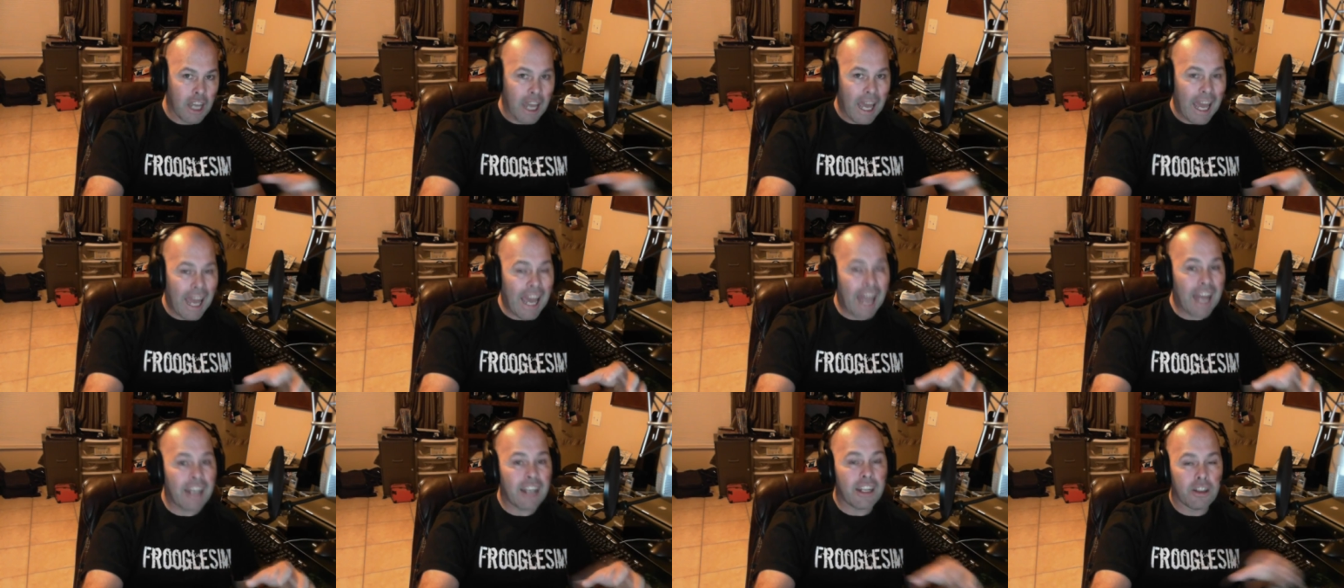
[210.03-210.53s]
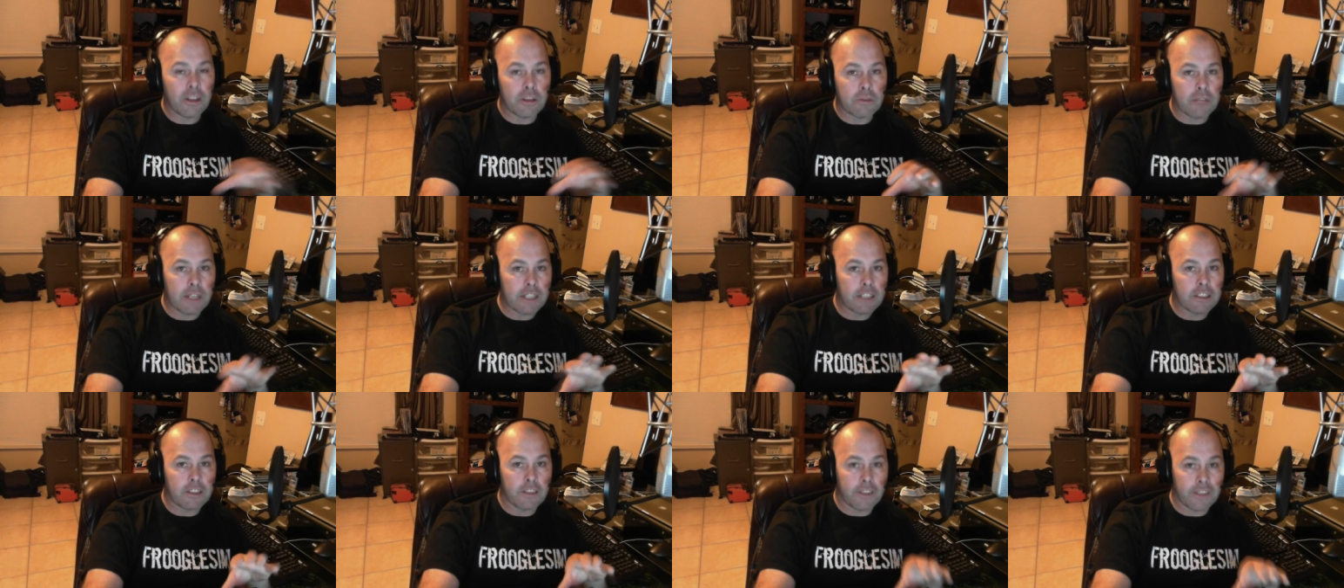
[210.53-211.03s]
and in the
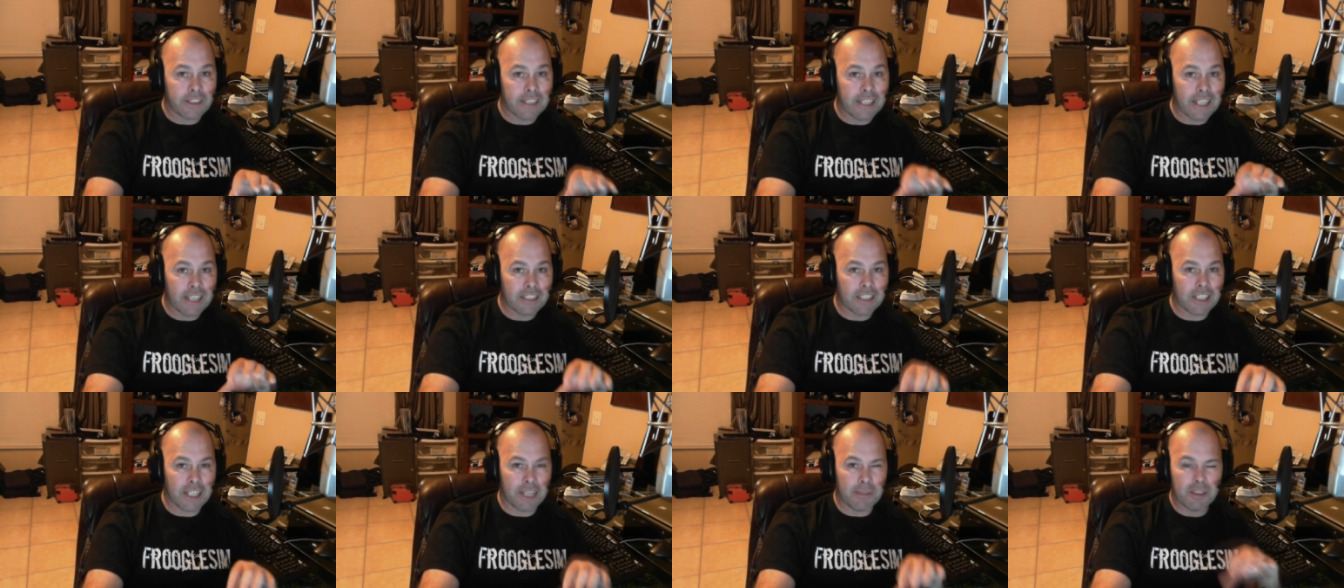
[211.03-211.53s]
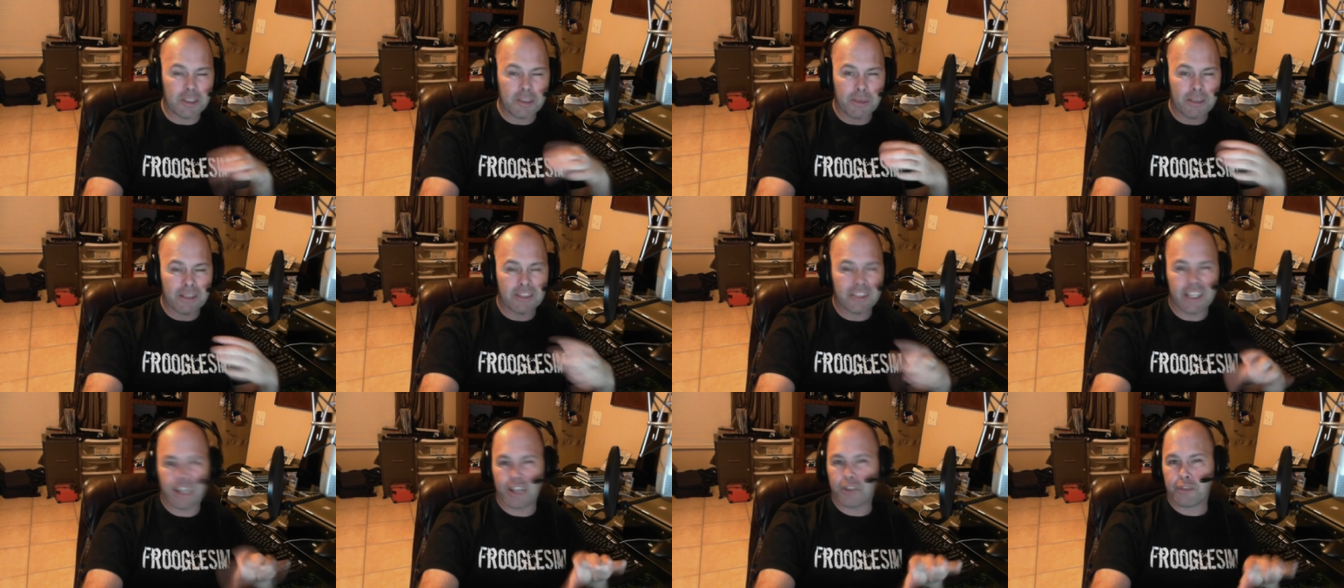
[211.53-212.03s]
rest of the test team. There's
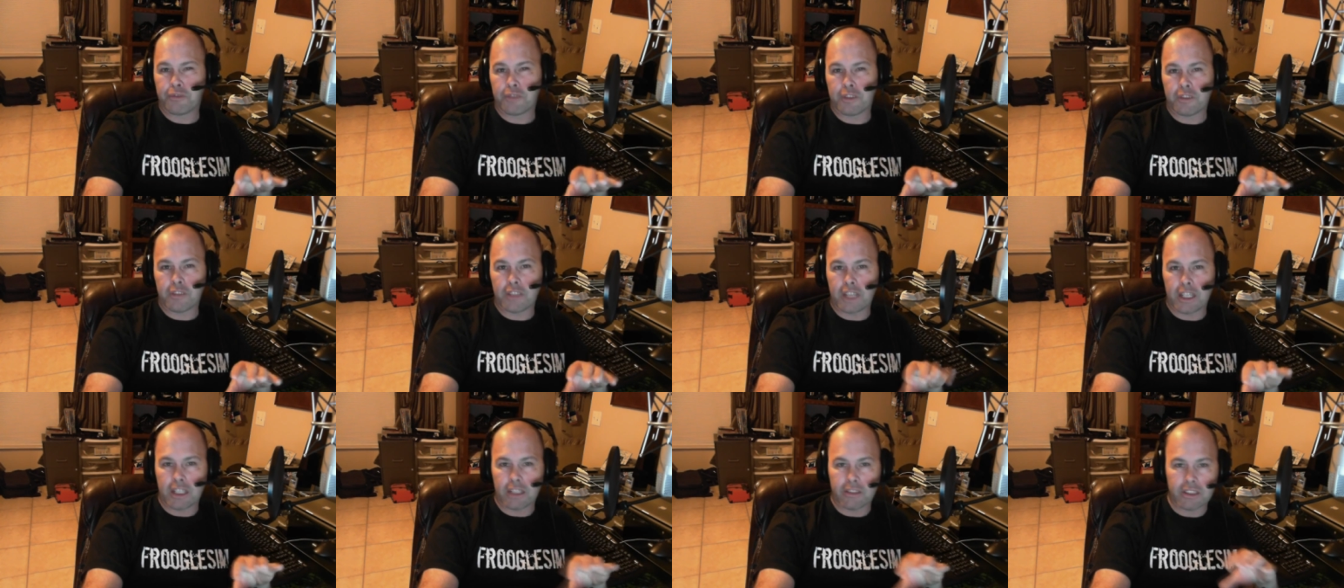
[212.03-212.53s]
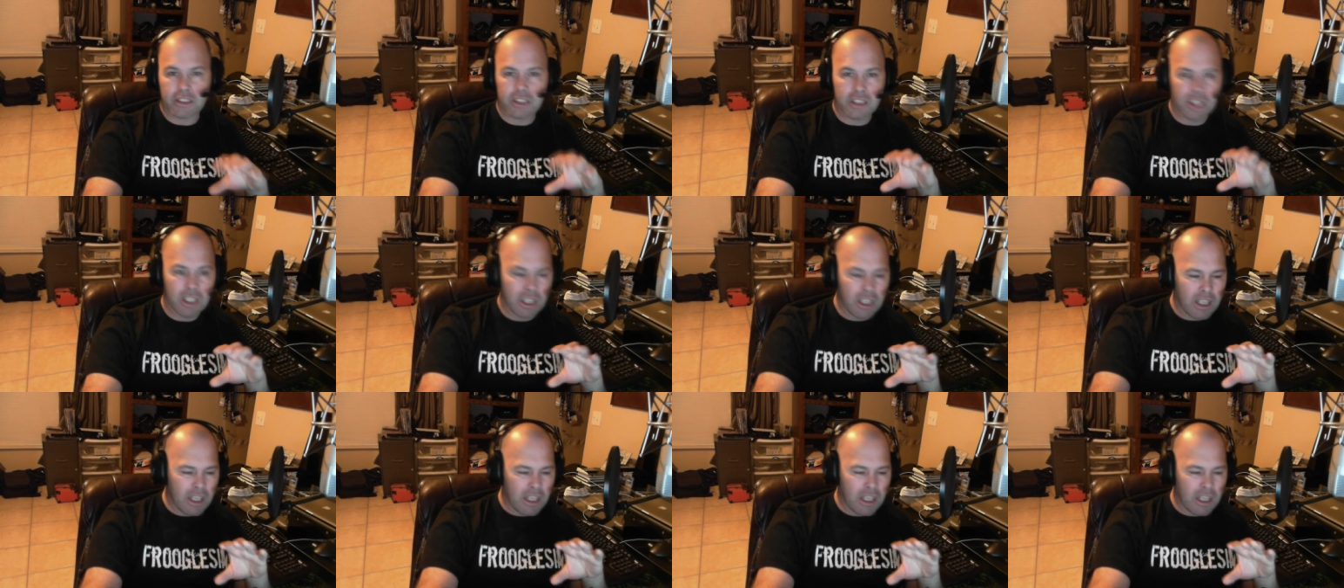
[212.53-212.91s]
about 10 or 15 of us.